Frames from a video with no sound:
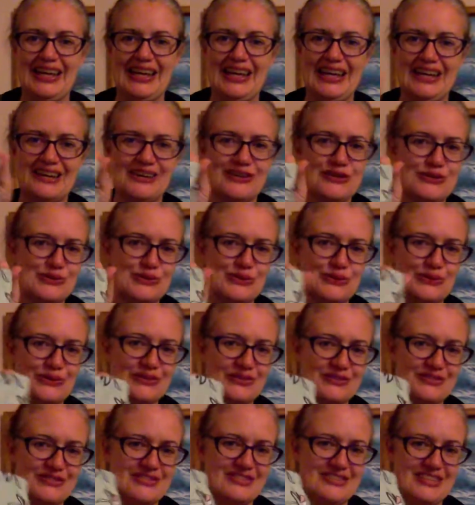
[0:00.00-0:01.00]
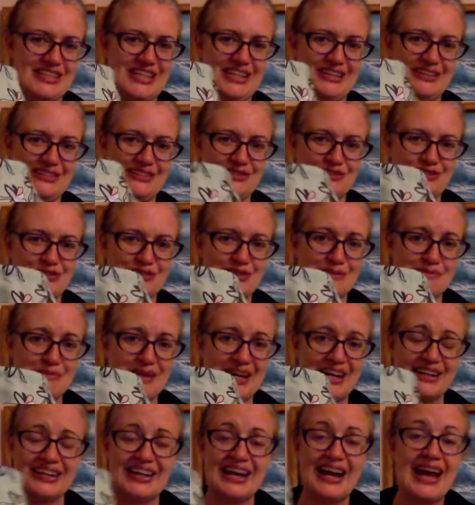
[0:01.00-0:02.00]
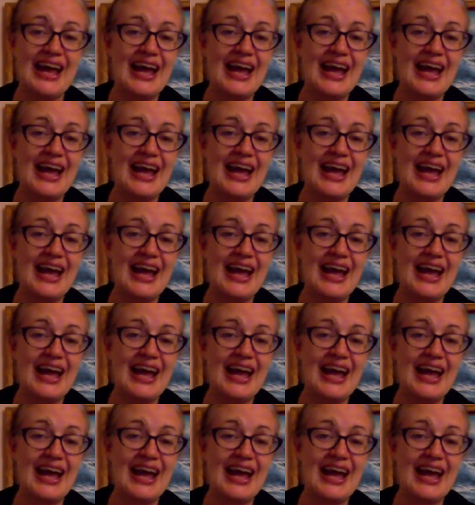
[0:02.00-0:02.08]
hair tools and sort of bag.